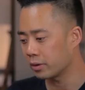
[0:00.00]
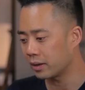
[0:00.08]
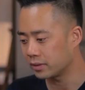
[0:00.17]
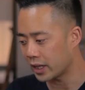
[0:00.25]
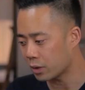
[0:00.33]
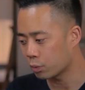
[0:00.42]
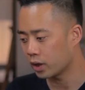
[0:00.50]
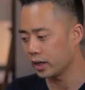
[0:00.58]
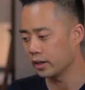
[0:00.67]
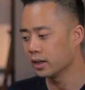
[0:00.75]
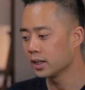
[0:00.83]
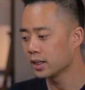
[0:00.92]
We have day
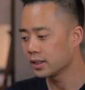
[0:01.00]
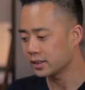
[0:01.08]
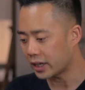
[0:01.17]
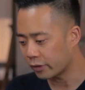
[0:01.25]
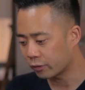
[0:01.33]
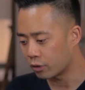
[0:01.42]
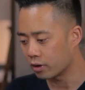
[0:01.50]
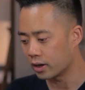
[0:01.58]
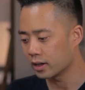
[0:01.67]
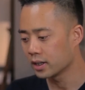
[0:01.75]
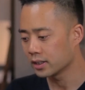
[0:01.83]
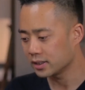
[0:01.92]
1, day
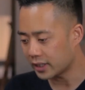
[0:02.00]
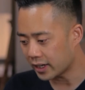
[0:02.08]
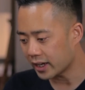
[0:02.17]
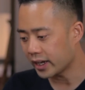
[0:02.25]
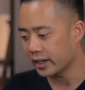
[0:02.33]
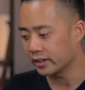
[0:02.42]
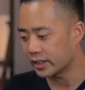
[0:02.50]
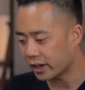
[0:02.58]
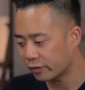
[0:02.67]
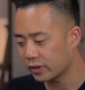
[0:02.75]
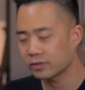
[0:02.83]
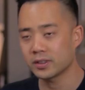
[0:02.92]
4, day 8, day
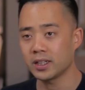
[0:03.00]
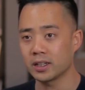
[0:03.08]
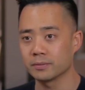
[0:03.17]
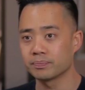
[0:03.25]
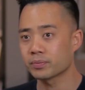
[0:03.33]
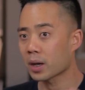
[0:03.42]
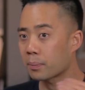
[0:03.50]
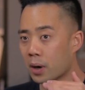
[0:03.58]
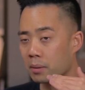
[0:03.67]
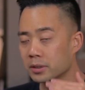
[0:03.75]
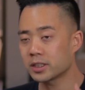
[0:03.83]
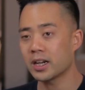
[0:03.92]
15.
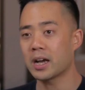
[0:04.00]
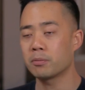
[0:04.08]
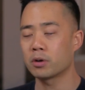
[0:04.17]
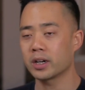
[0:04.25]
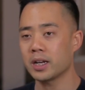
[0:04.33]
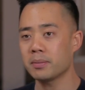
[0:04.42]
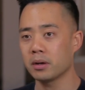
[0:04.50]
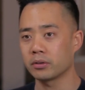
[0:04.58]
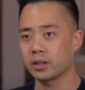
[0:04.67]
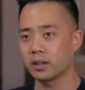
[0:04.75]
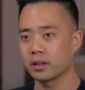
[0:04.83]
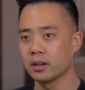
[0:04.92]
Probably should add more emails
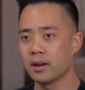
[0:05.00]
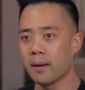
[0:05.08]
here.